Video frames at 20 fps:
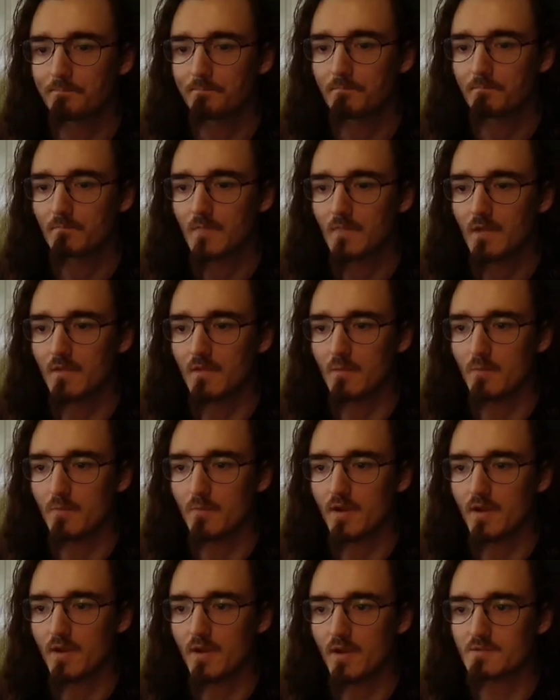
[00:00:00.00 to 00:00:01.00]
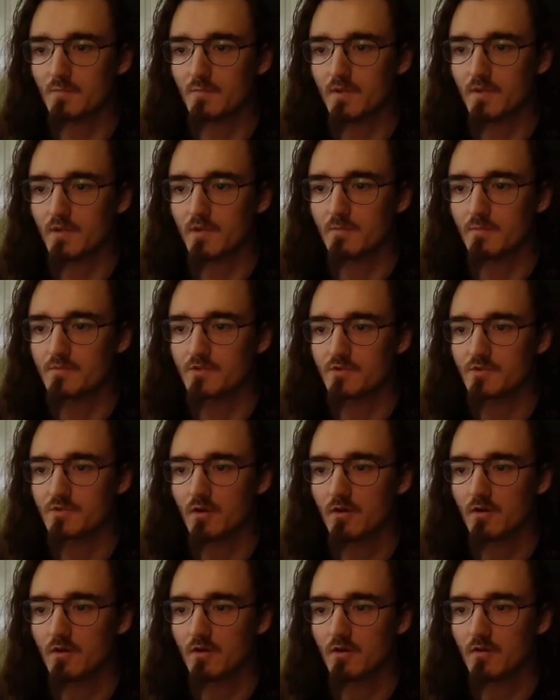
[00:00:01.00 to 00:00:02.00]
And that Pyke gets to become
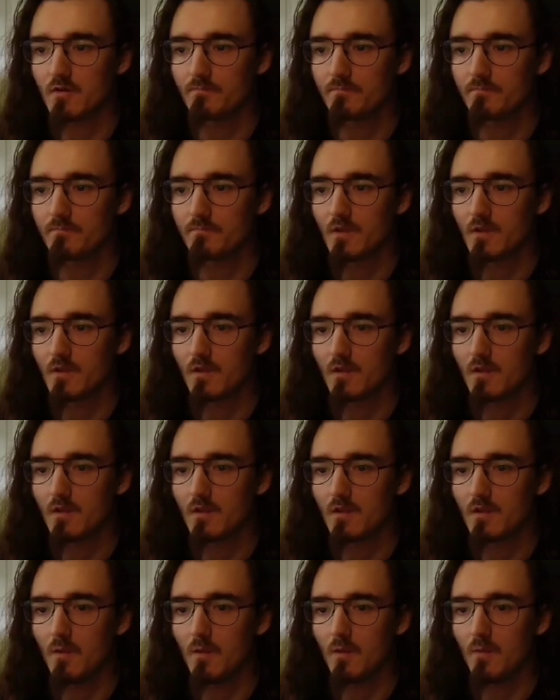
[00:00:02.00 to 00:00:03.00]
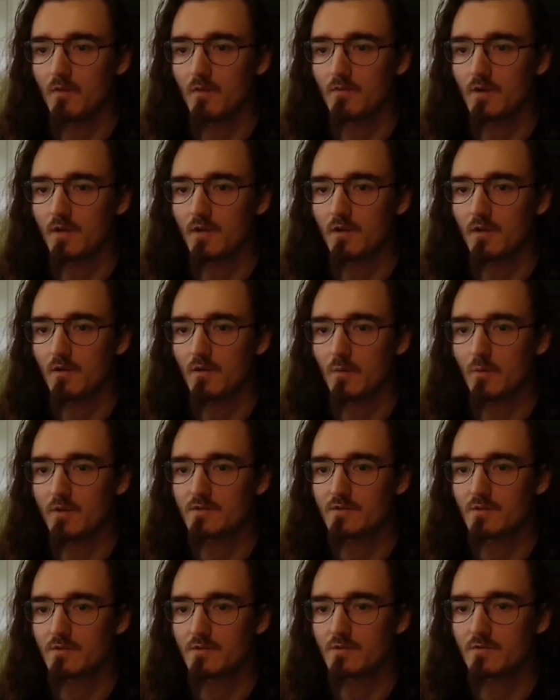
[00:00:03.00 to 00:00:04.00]
stronger. We are running
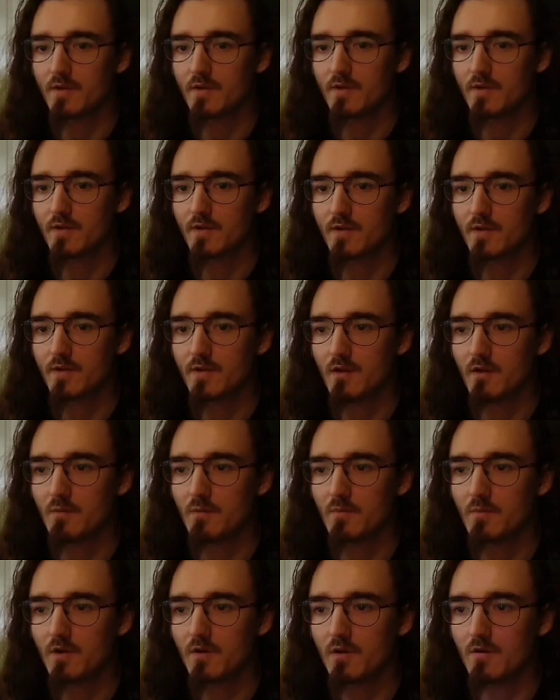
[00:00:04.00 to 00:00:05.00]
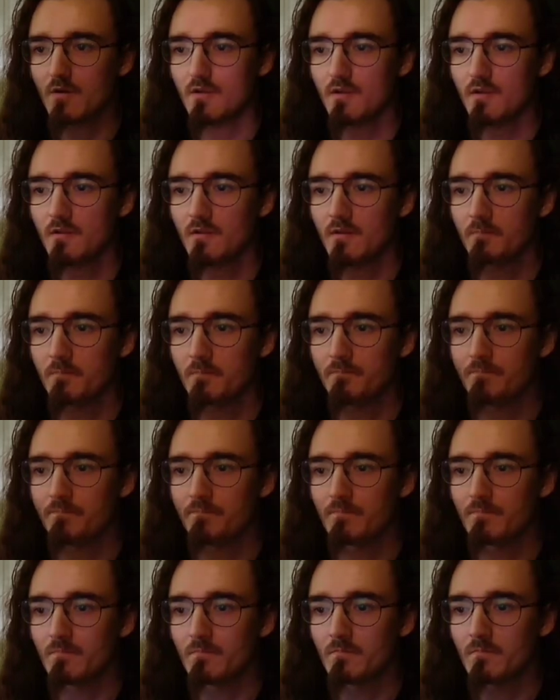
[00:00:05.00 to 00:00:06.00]
Gwynso's Rage Blade on him currently.
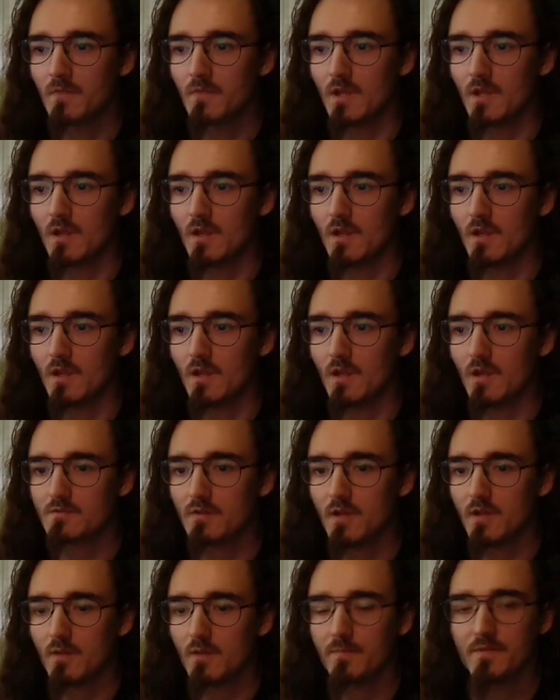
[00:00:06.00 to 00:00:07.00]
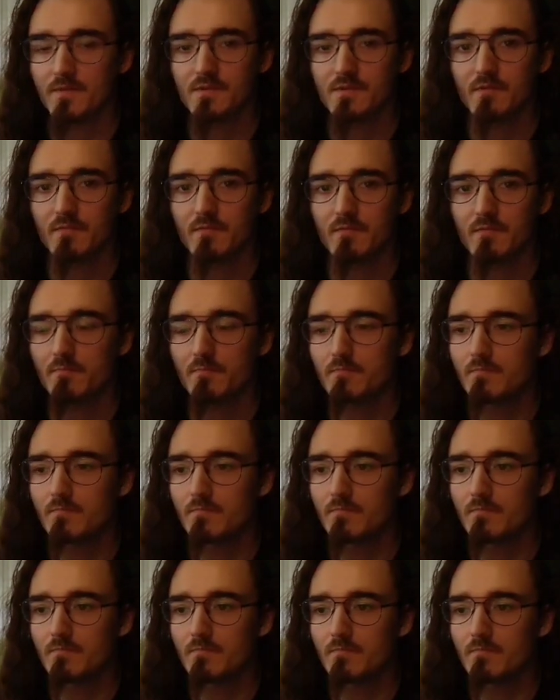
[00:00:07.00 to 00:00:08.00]
And that's going to help us even
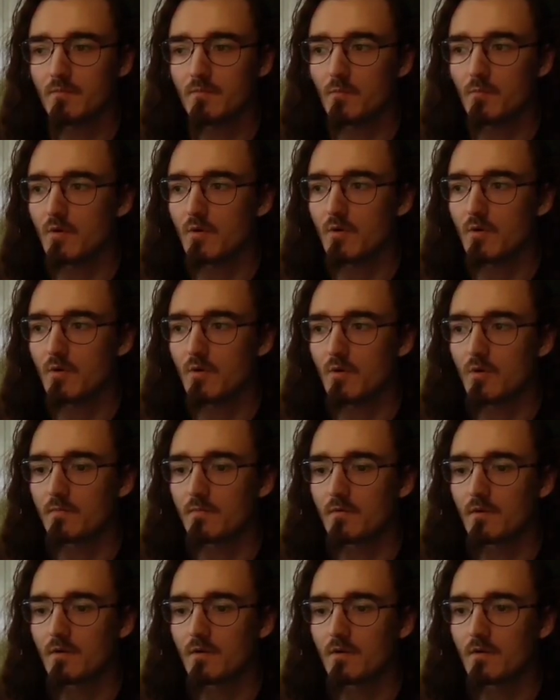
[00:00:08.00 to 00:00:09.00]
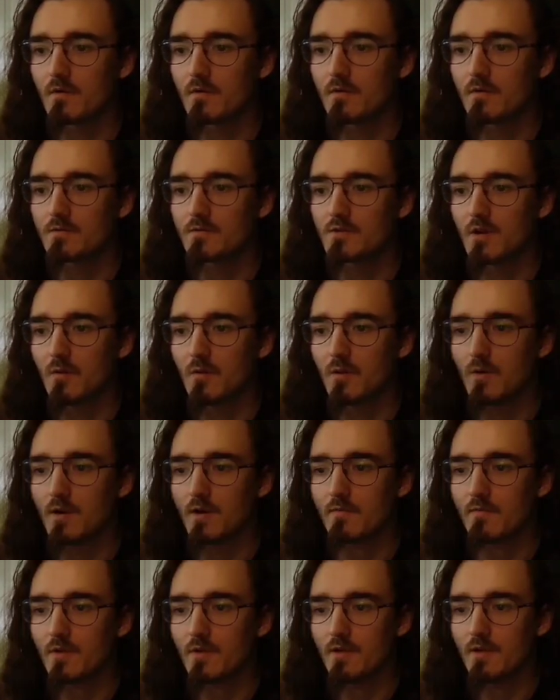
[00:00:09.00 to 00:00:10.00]
more. So
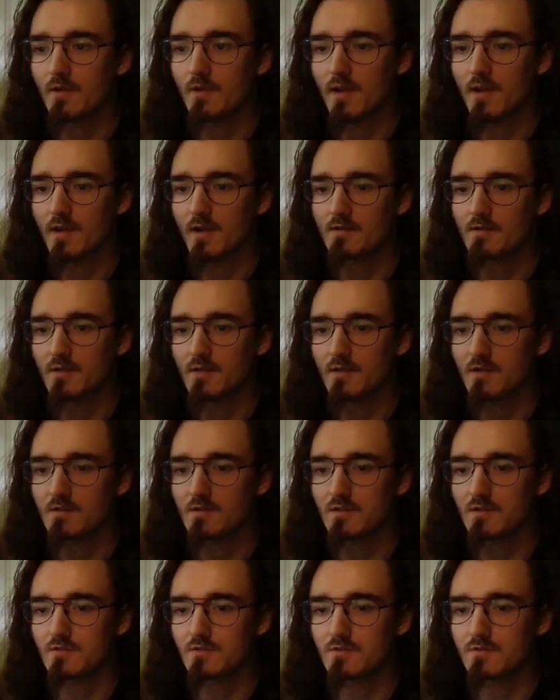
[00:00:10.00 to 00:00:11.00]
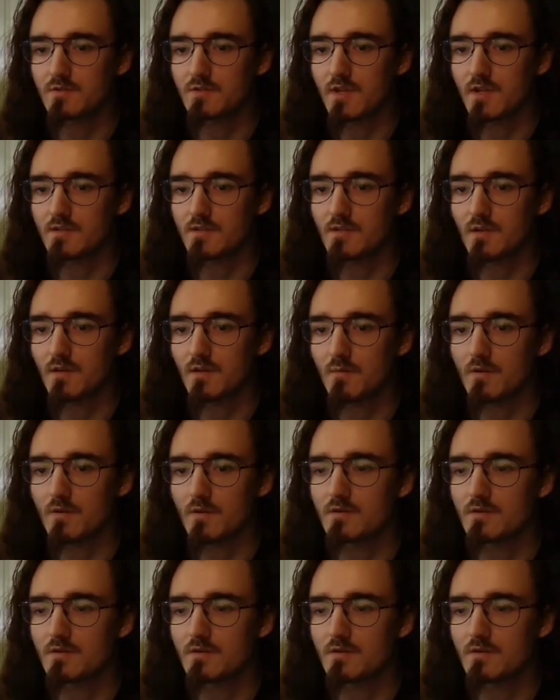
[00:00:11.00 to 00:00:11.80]
whenever he attacks, he gets additional stats anyways.